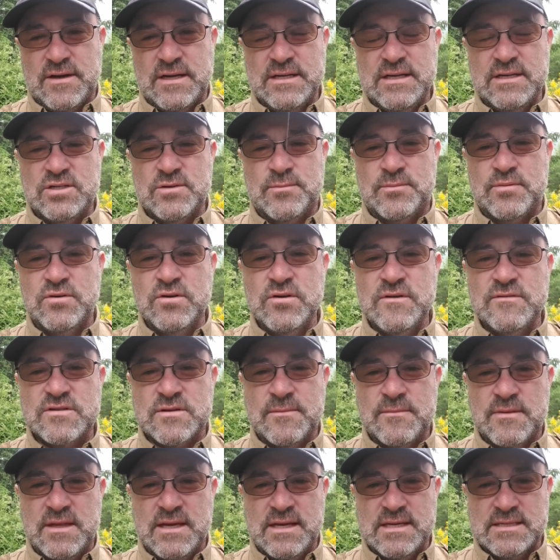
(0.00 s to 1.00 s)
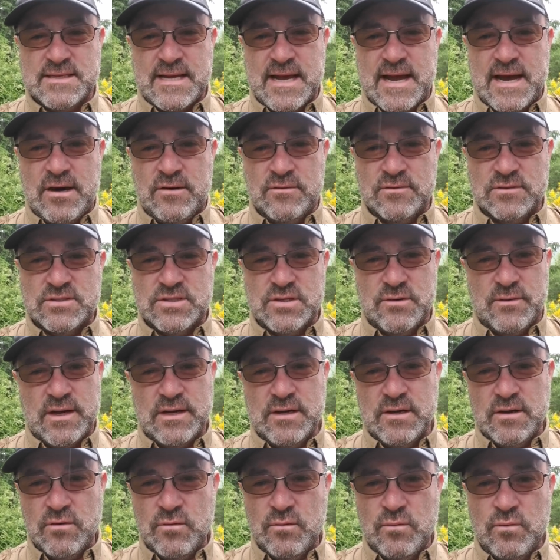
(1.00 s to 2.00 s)
I need to prove some things out so I
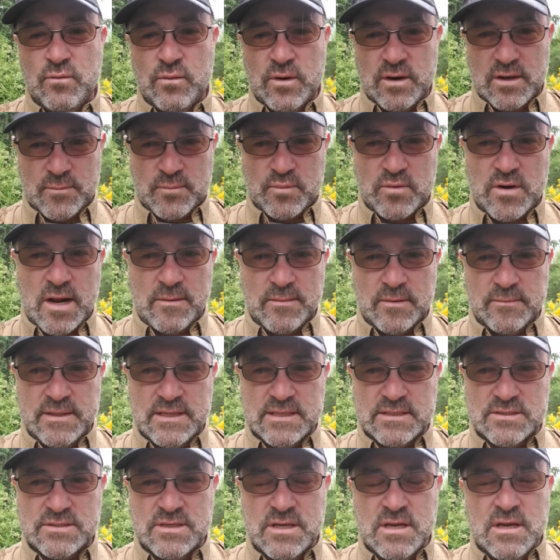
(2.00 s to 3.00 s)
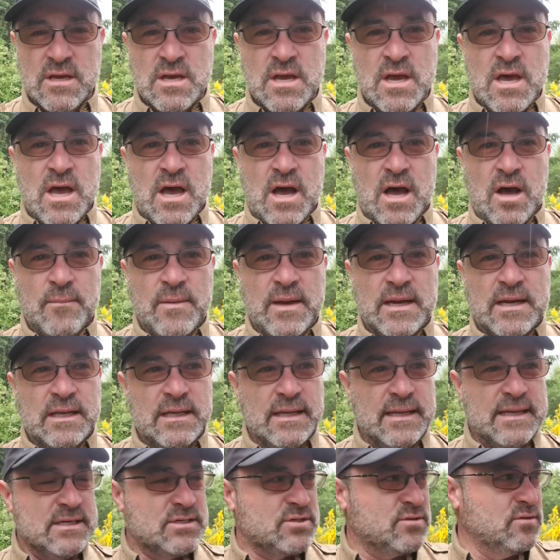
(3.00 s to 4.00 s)
know where the problem is. I'll make a
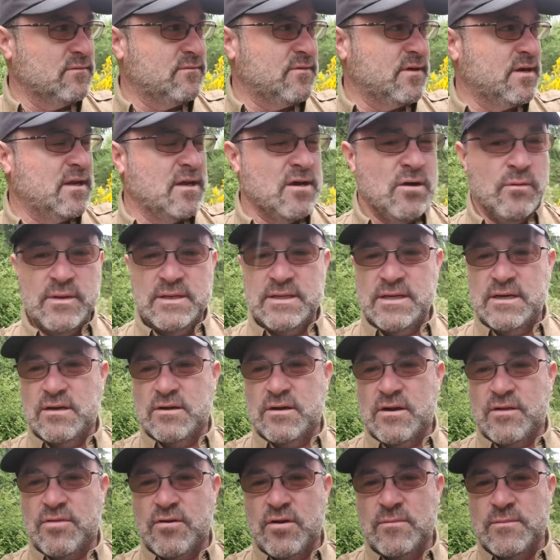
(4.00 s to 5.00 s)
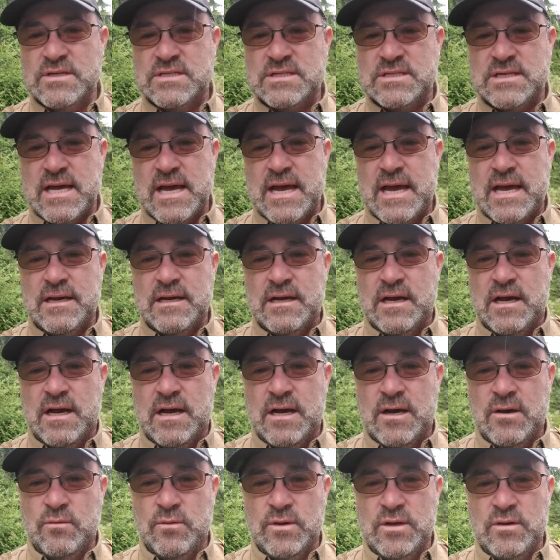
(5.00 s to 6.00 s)
link to a video we did on a thermostat.
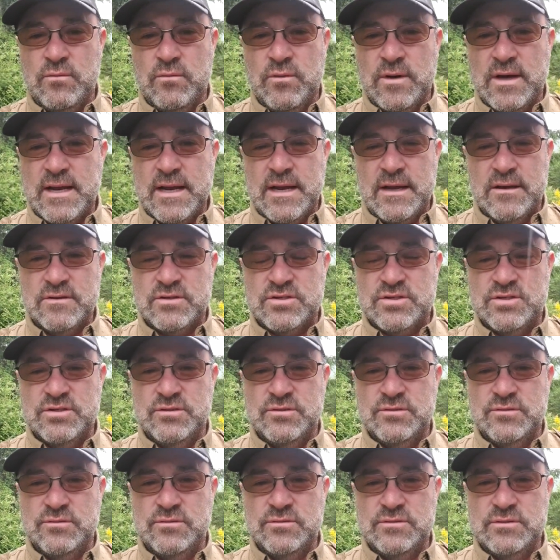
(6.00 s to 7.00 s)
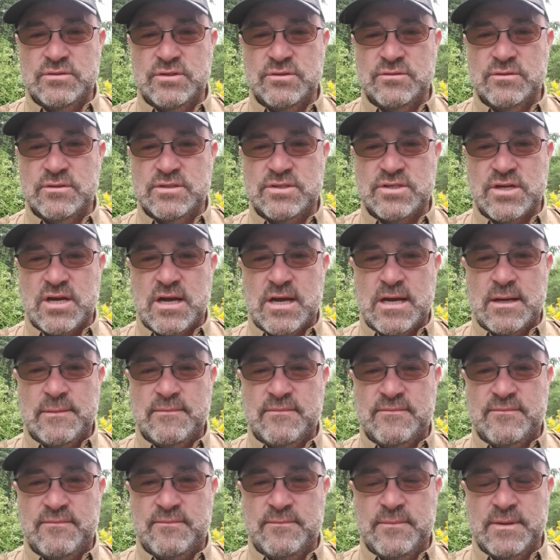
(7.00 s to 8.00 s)
Uh, we went out to do a job
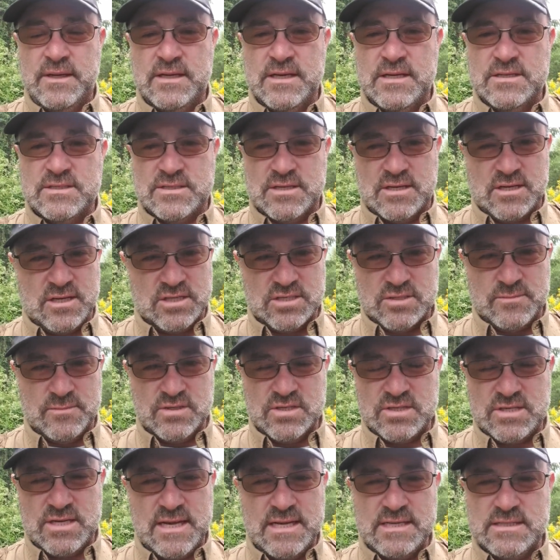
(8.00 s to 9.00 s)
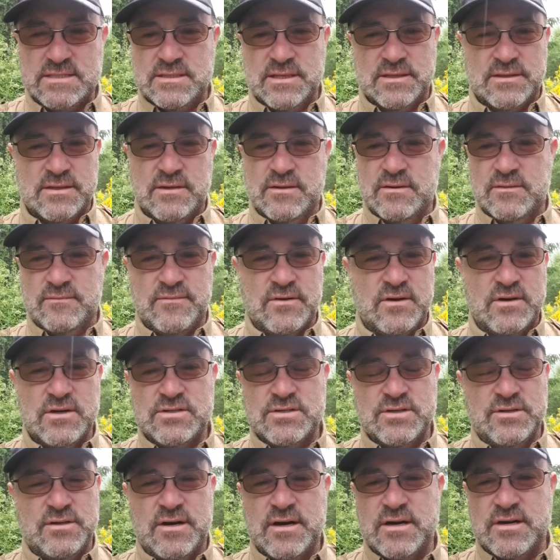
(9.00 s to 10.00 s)
because the customer states that their
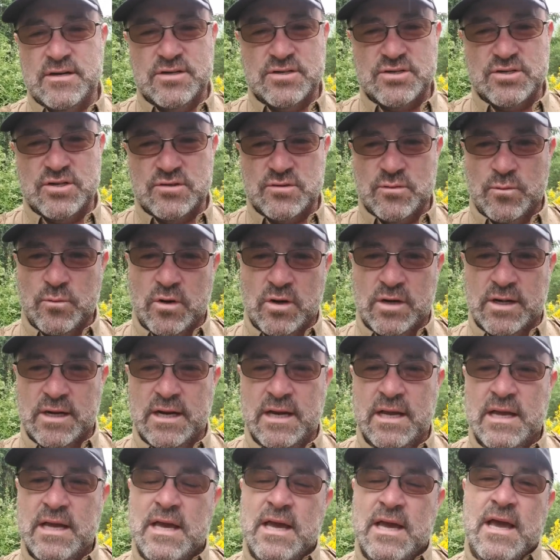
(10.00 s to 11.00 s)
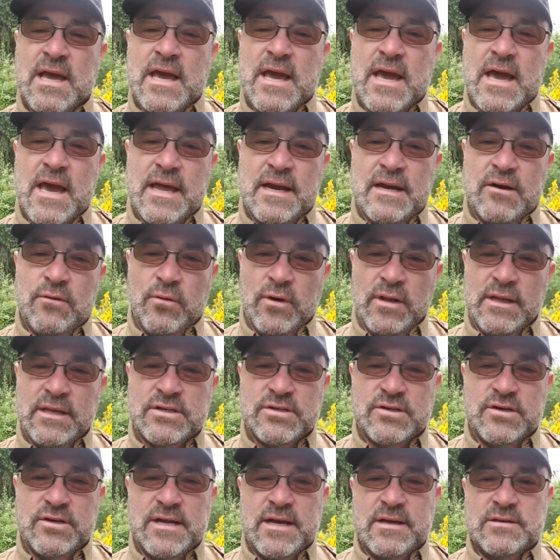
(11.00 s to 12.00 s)
furnace and their air conditioner isn't working. And it really
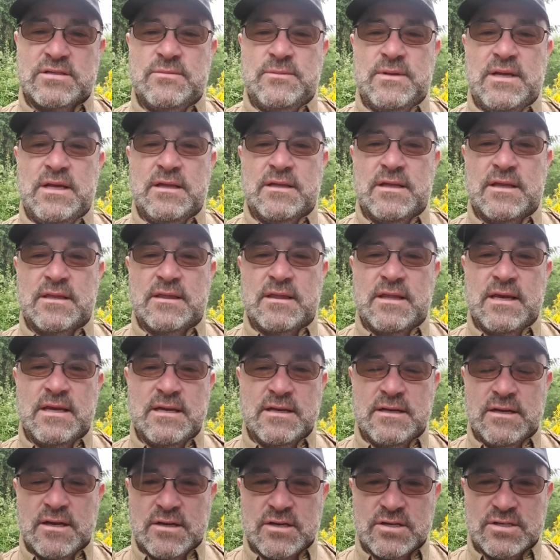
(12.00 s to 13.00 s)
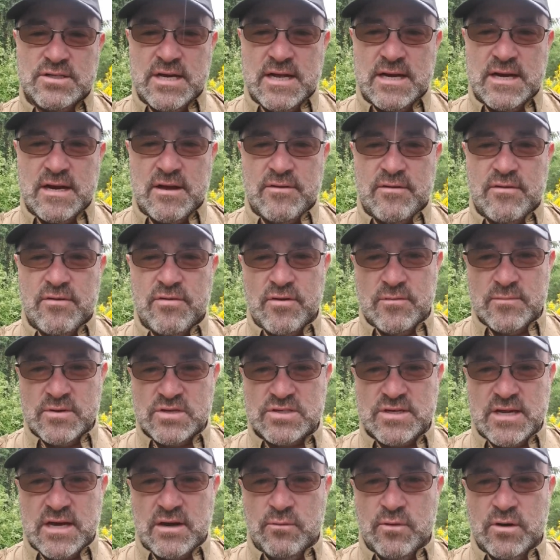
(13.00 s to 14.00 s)
turned out to be that they didn't understand how their
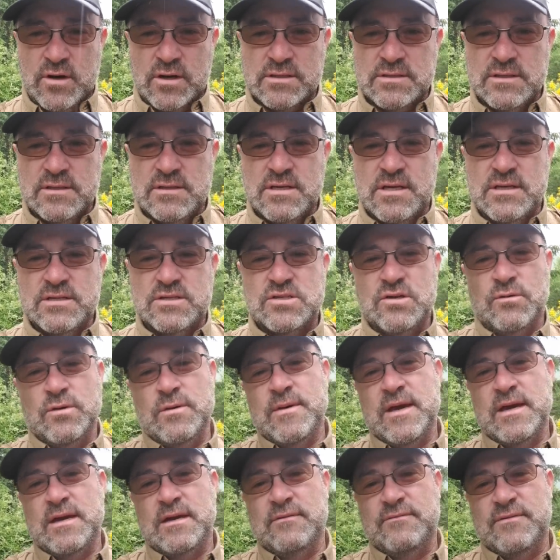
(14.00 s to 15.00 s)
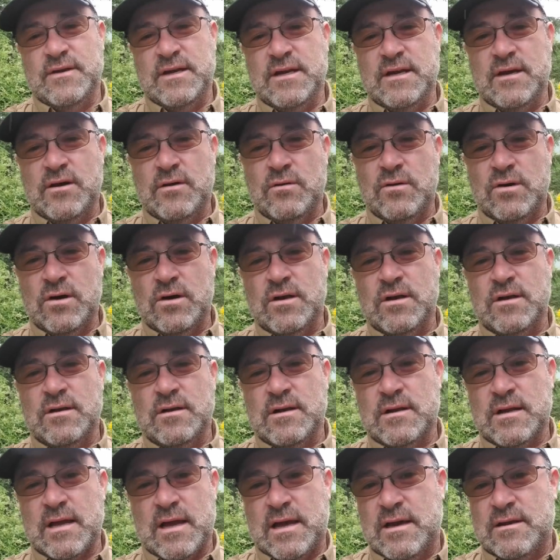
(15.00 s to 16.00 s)
thermostat worked. And so we made a video on
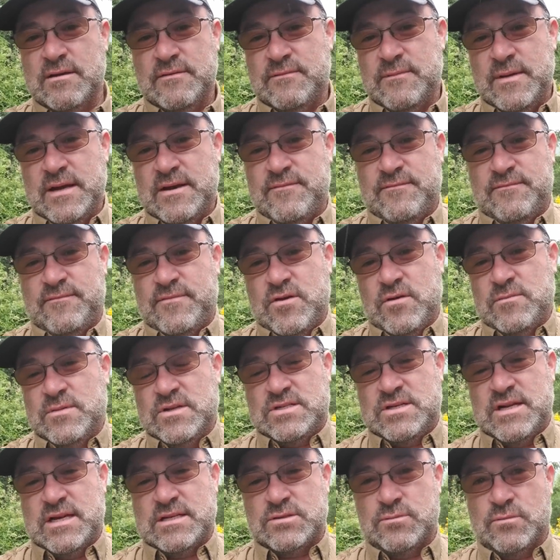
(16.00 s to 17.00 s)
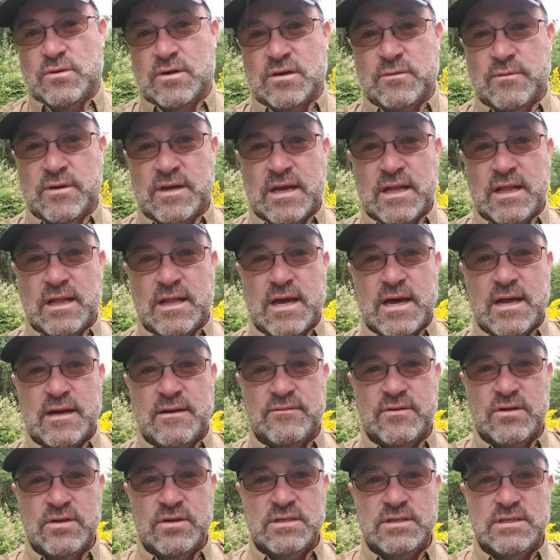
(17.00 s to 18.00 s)
how to make thermostats work. And we got a lot
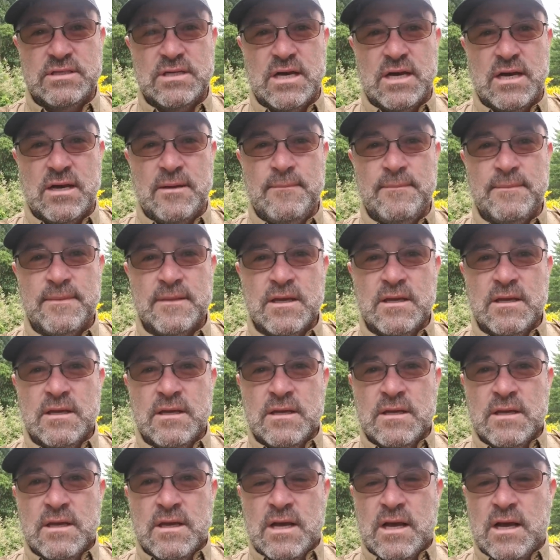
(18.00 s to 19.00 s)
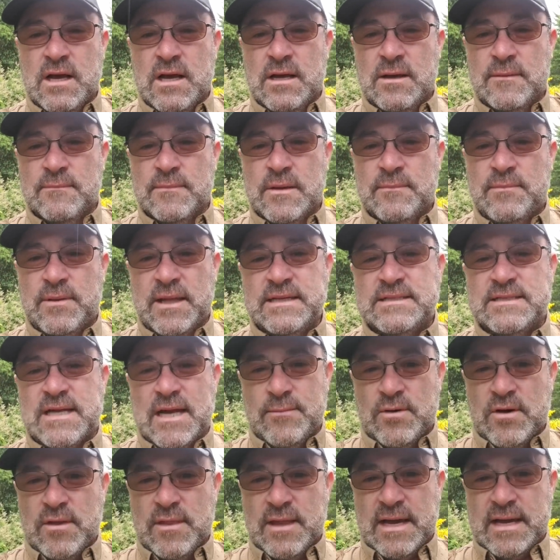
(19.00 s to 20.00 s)
of good um, um,
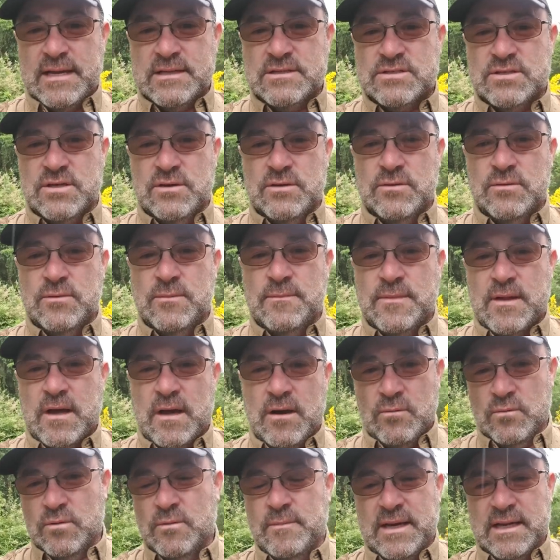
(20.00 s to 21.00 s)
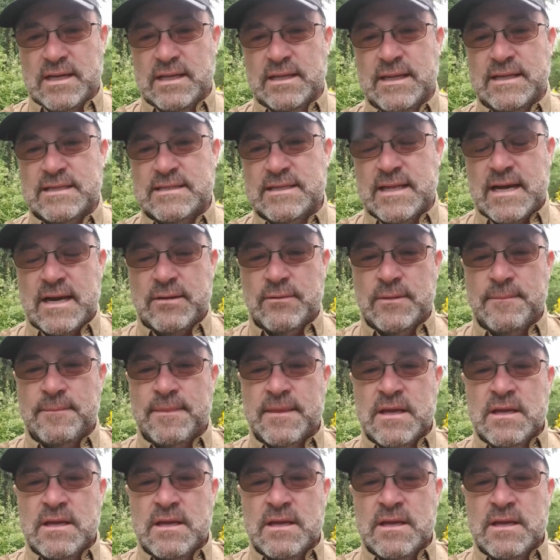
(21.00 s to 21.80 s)
playtime on that. So uh, we'll make a link to that one.